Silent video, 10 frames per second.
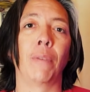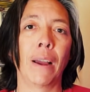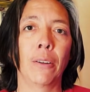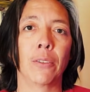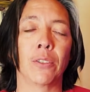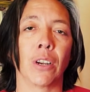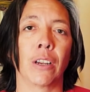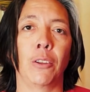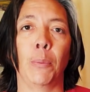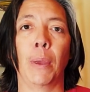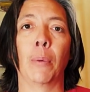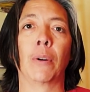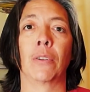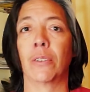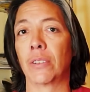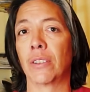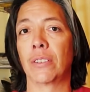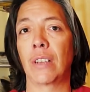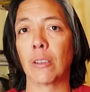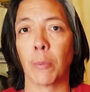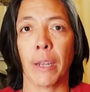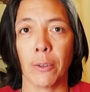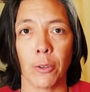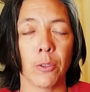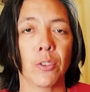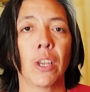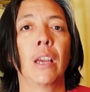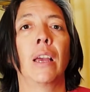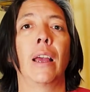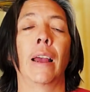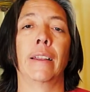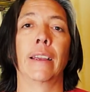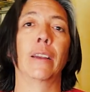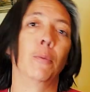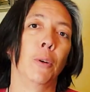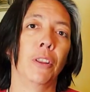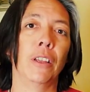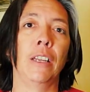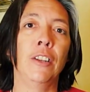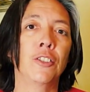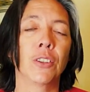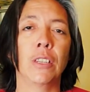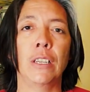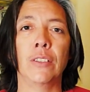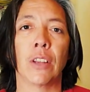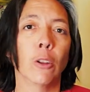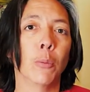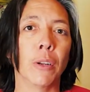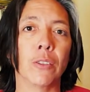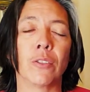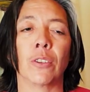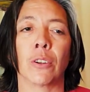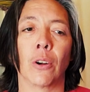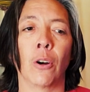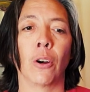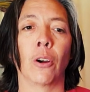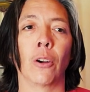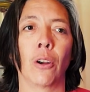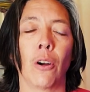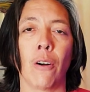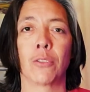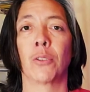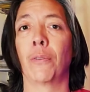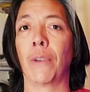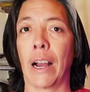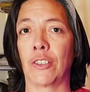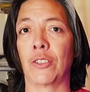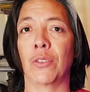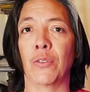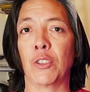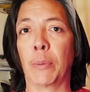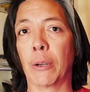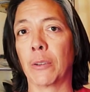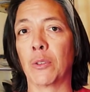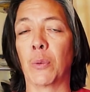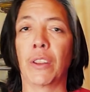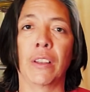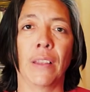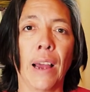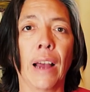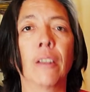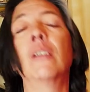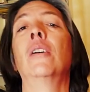a fire sign, you may want to look to the salamanders. And again, within each of these elements, there are also factions of spirits within that.